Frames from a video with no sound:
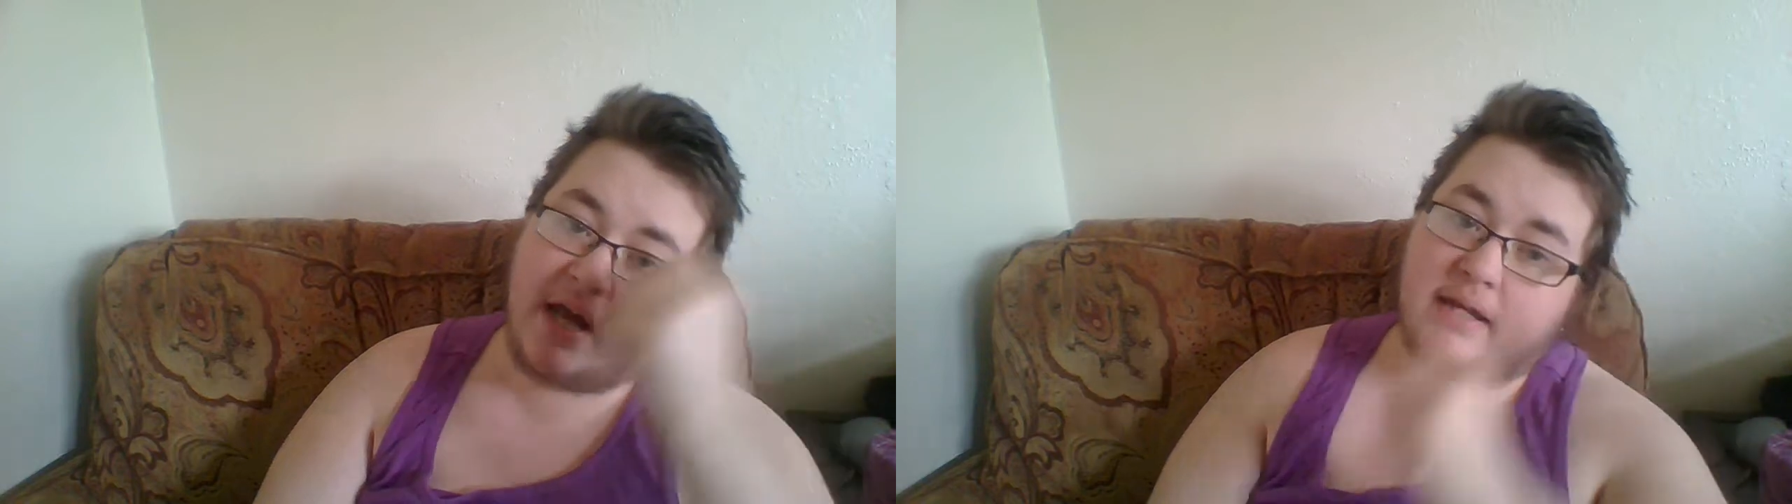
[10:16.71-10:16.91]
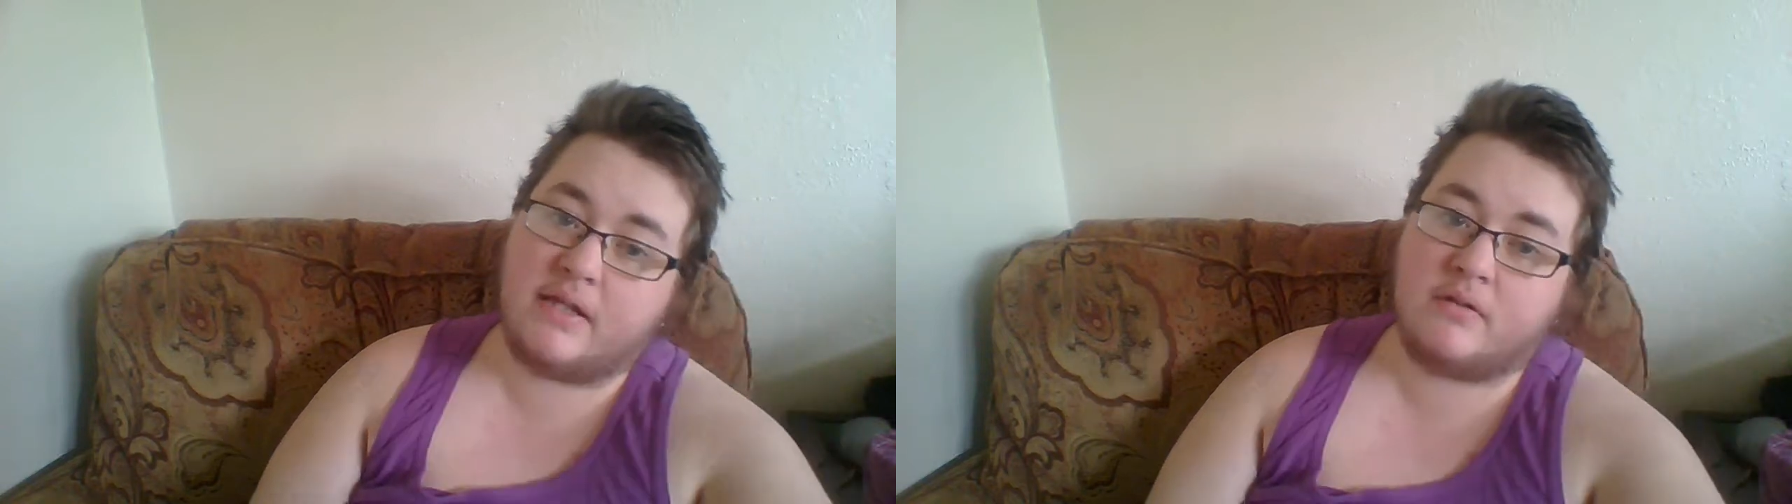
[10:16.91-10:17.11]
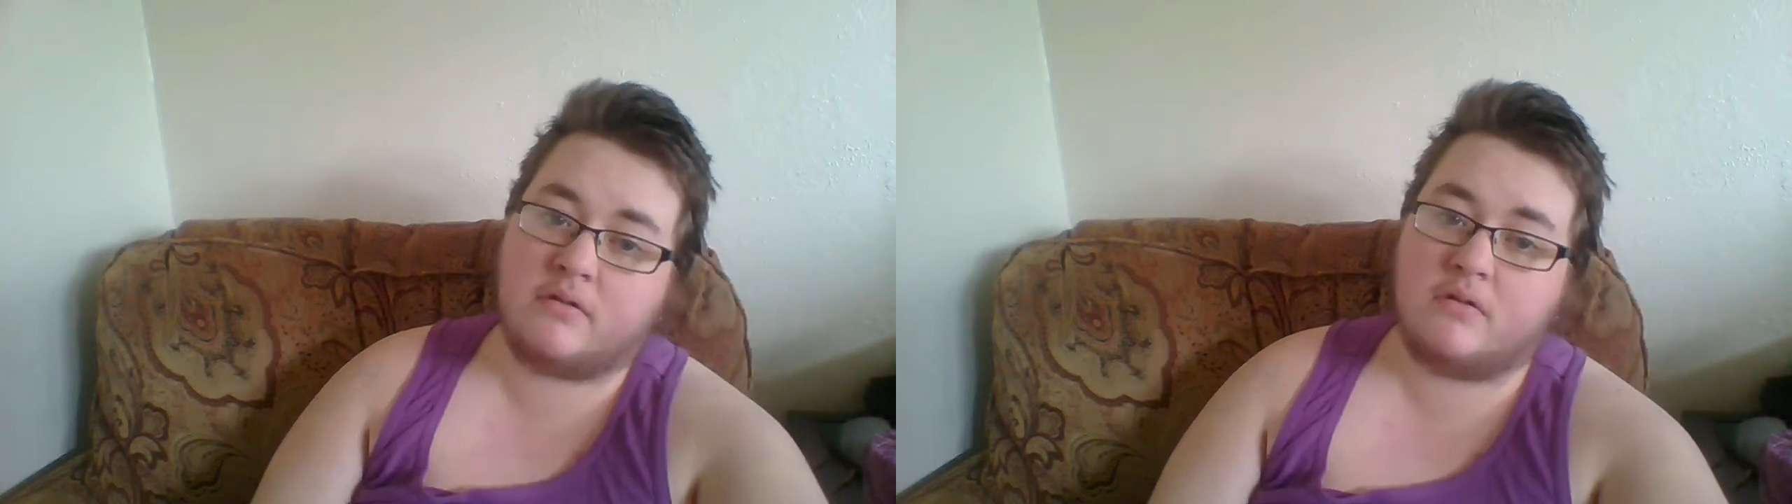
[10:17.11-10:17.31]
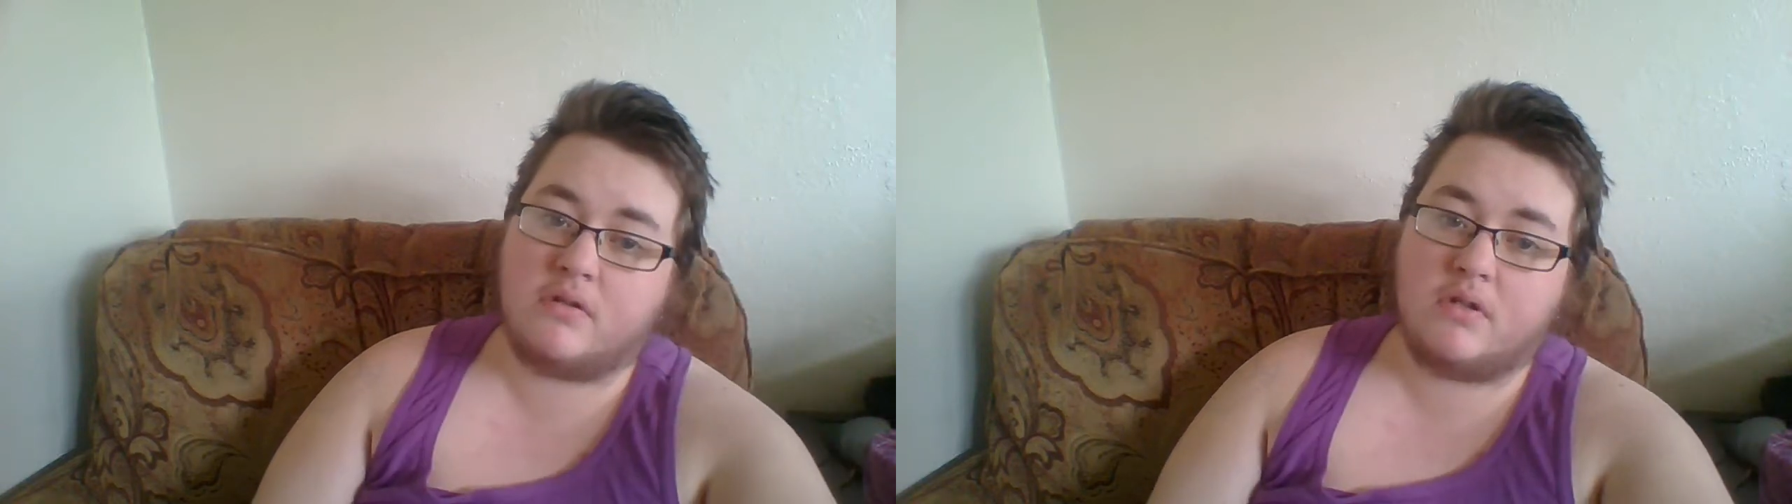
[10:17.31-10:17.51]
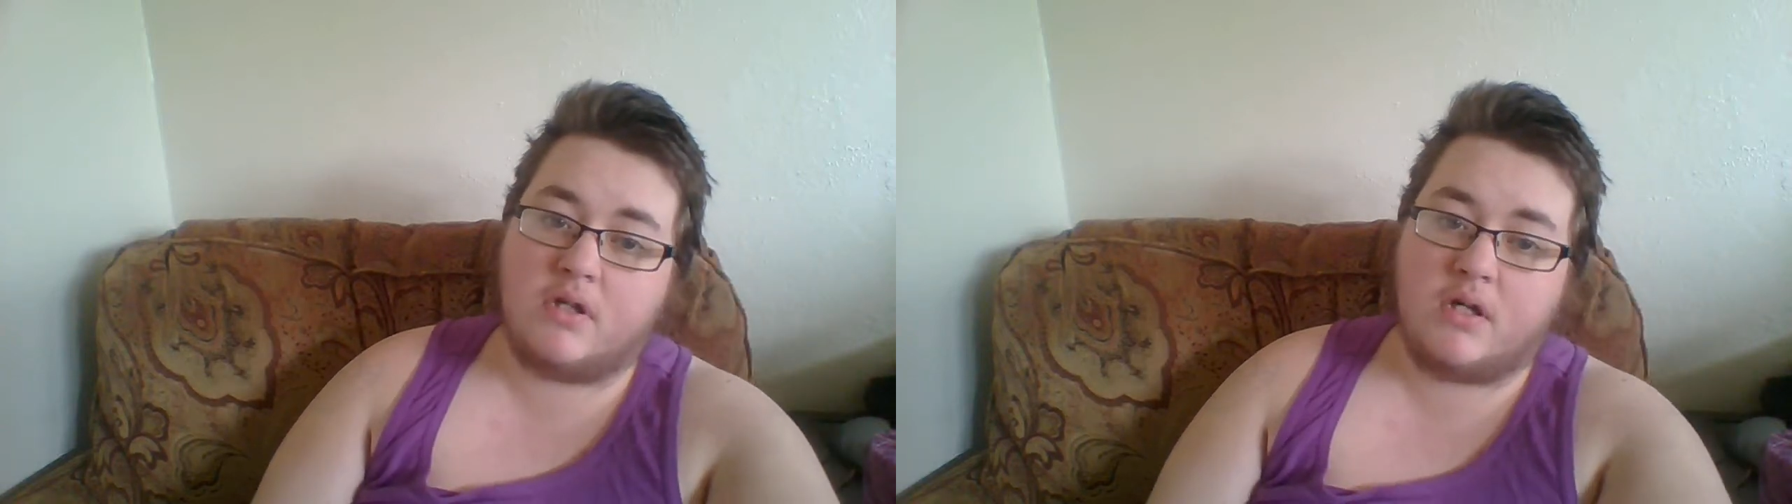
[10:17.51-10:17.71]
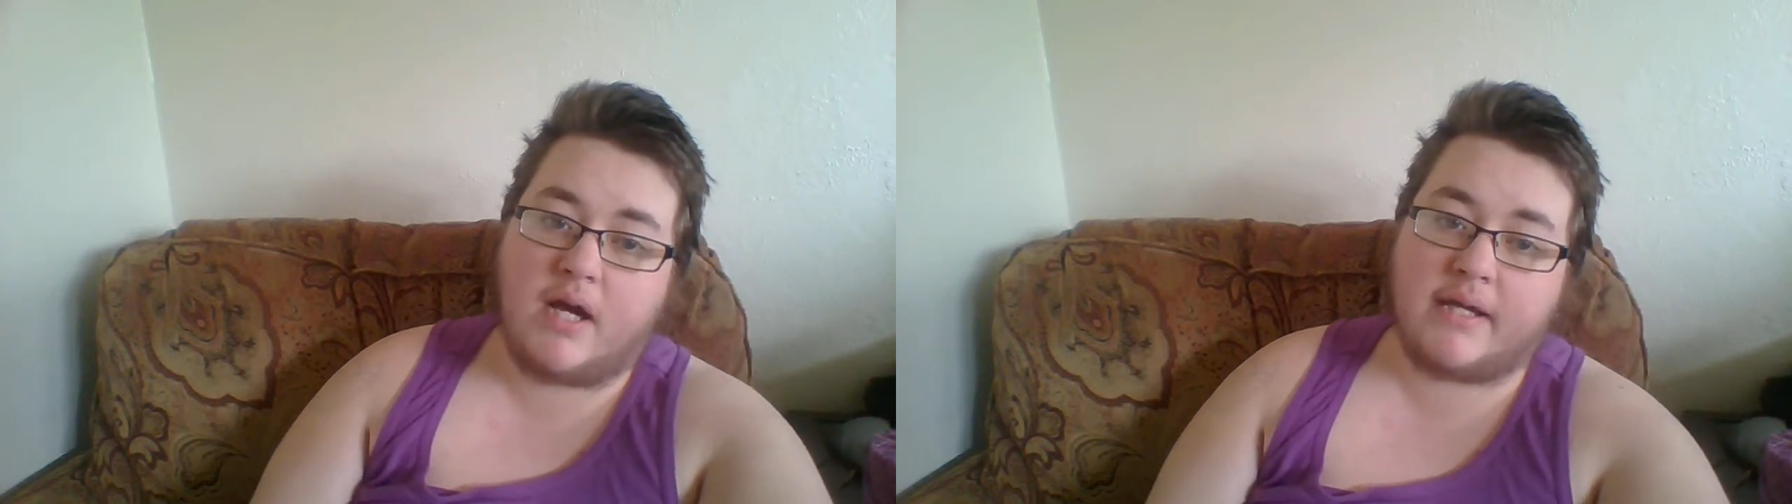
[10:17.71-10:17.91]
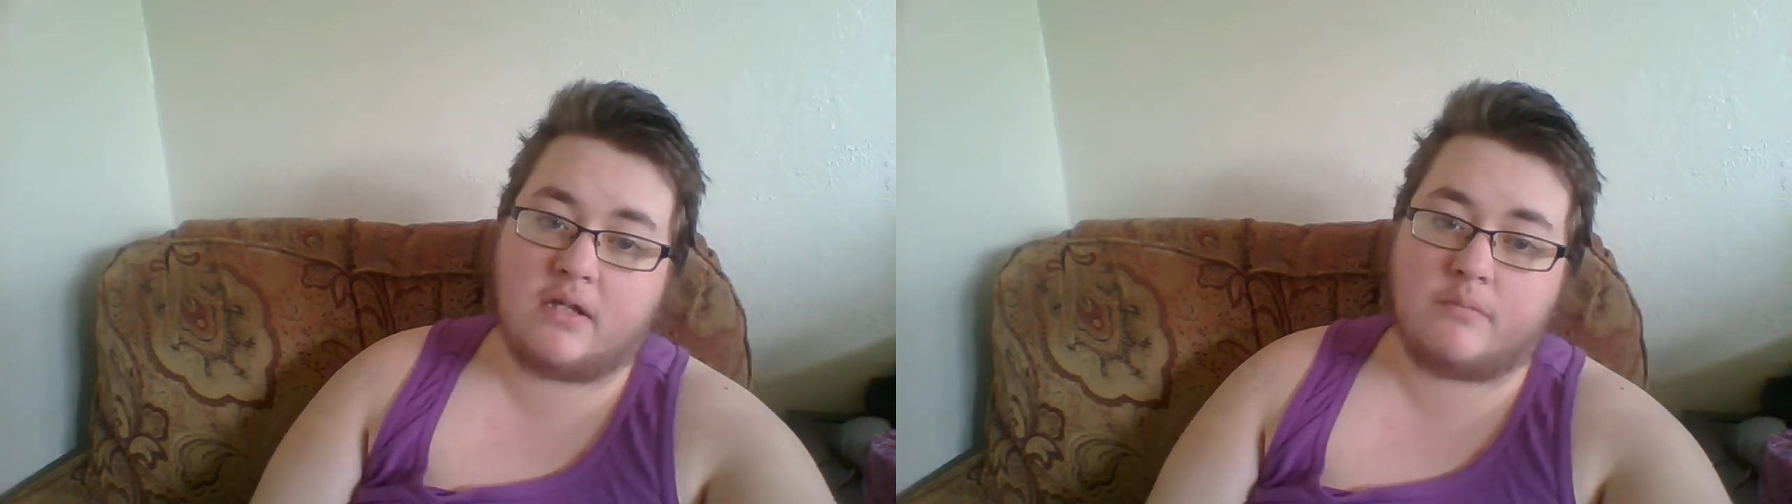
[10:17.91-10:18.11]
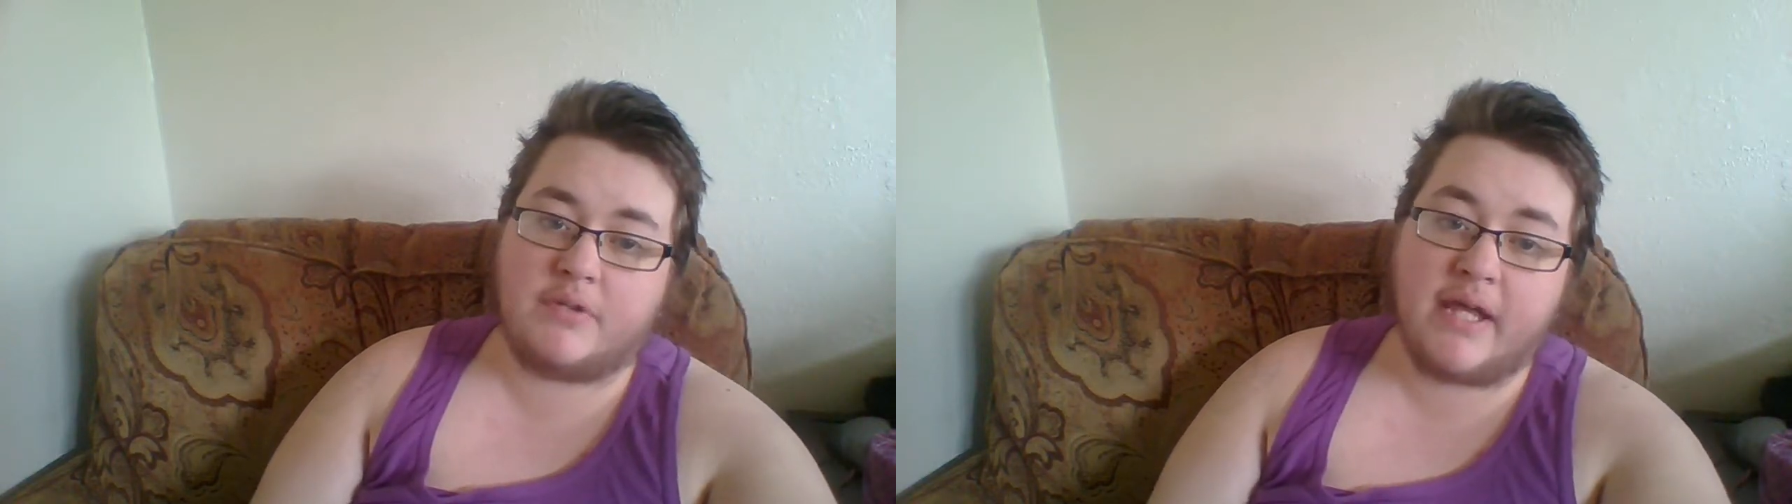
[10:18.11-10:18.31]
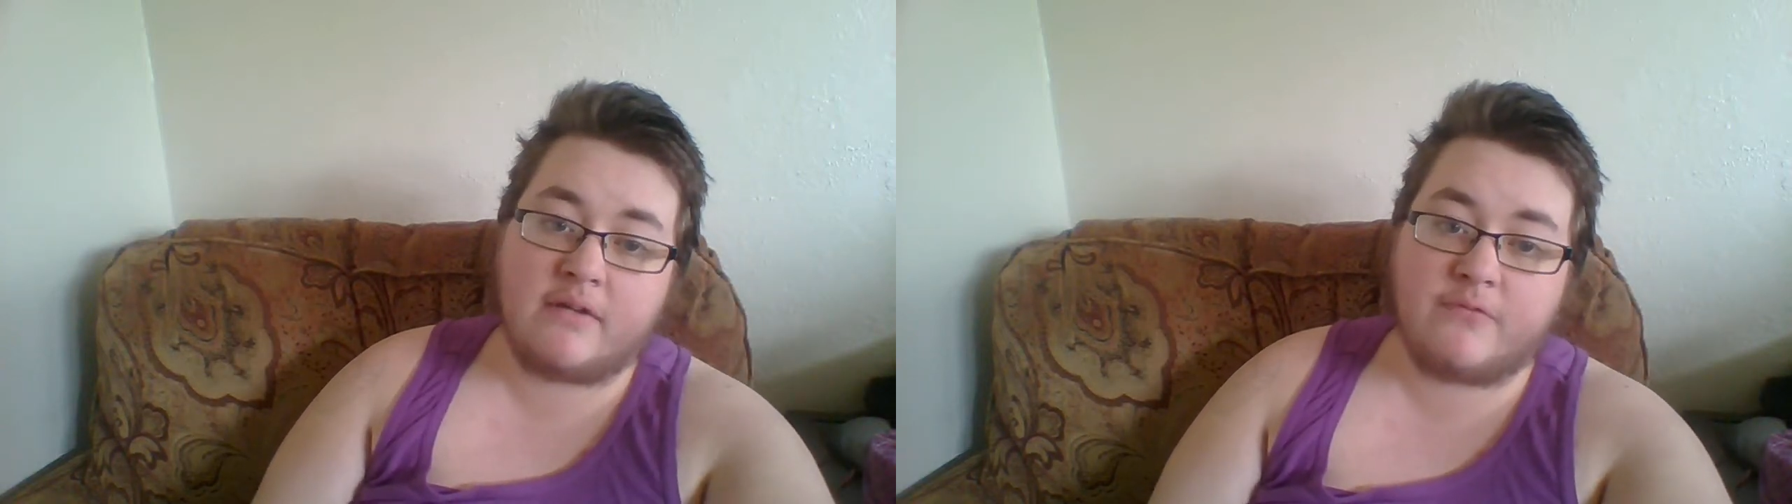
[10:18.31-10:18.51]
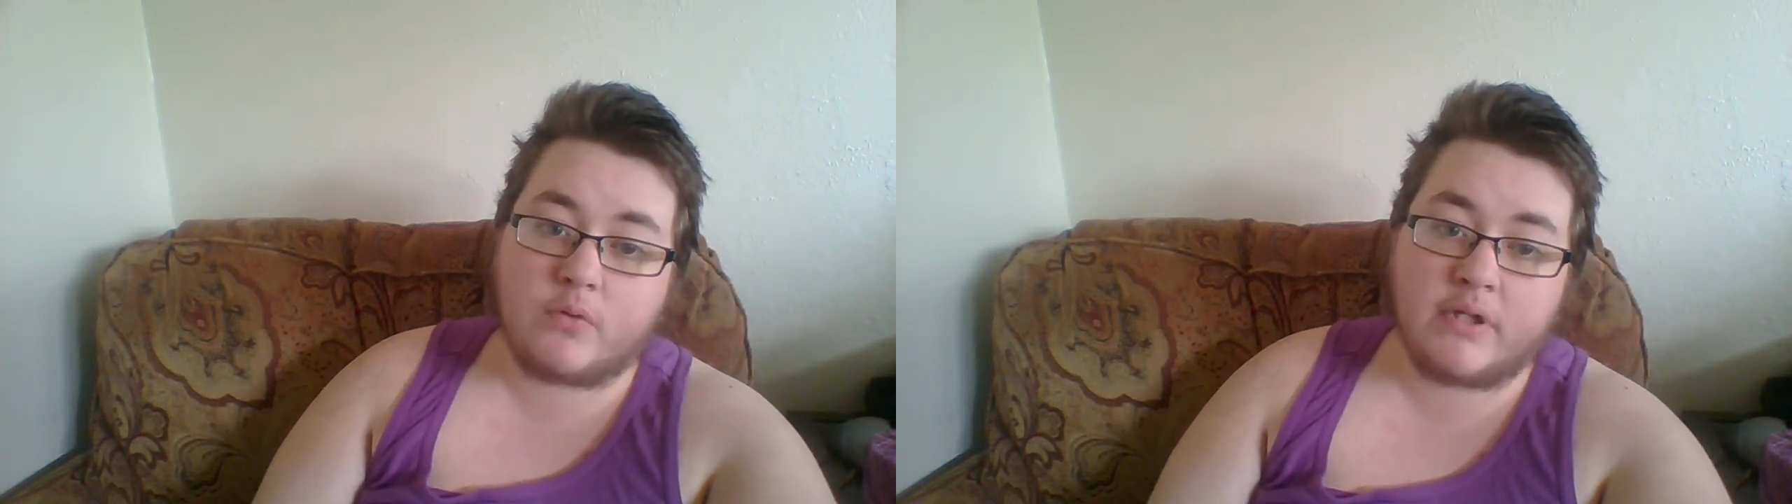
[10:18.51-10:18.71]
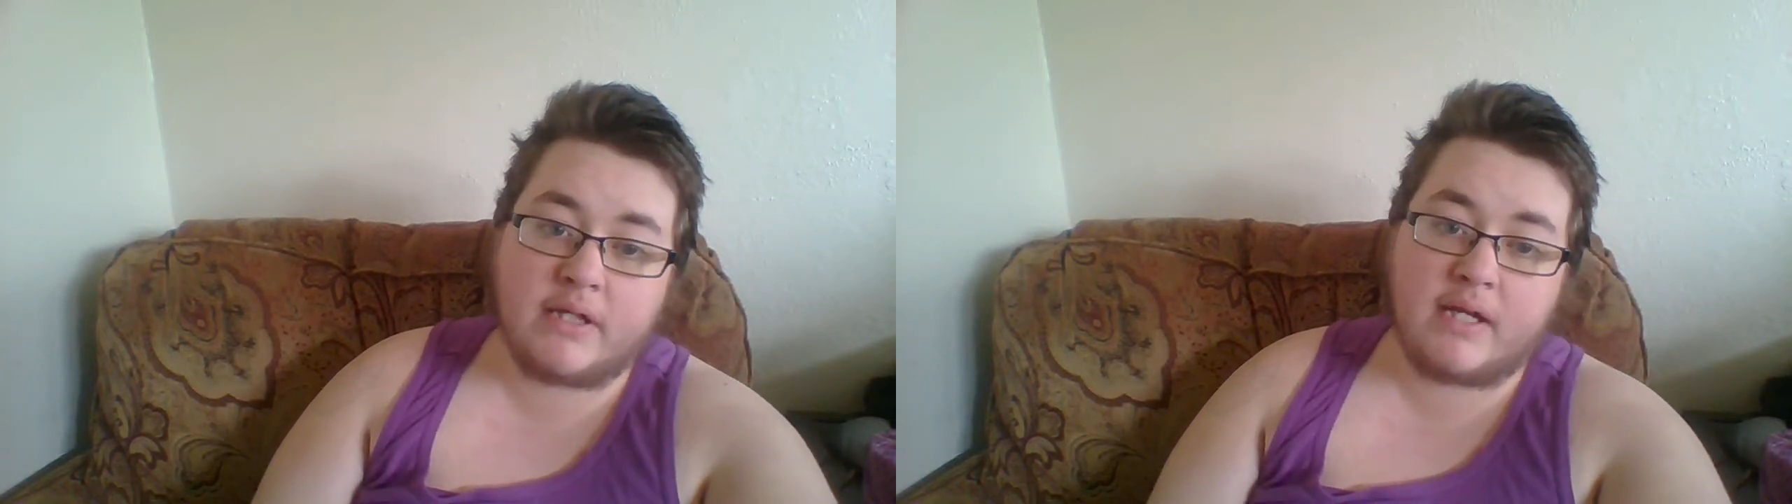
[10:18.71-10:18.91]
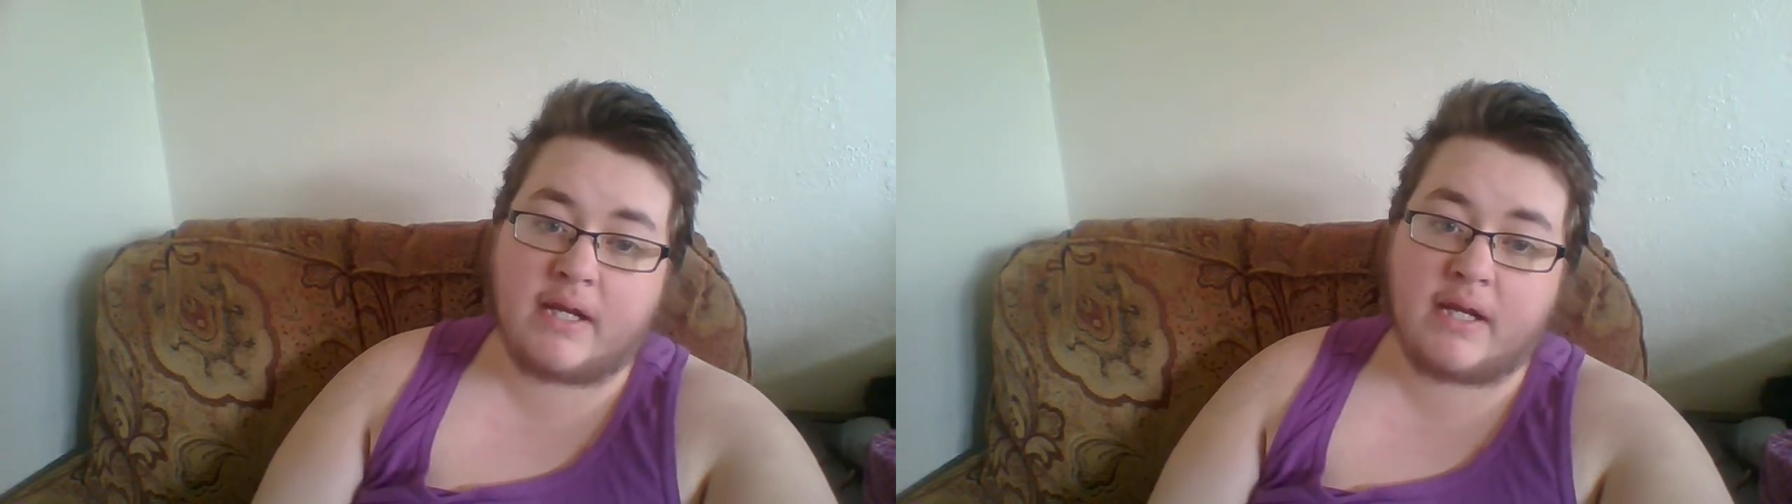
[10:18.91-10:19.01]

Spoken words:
I can plan for it,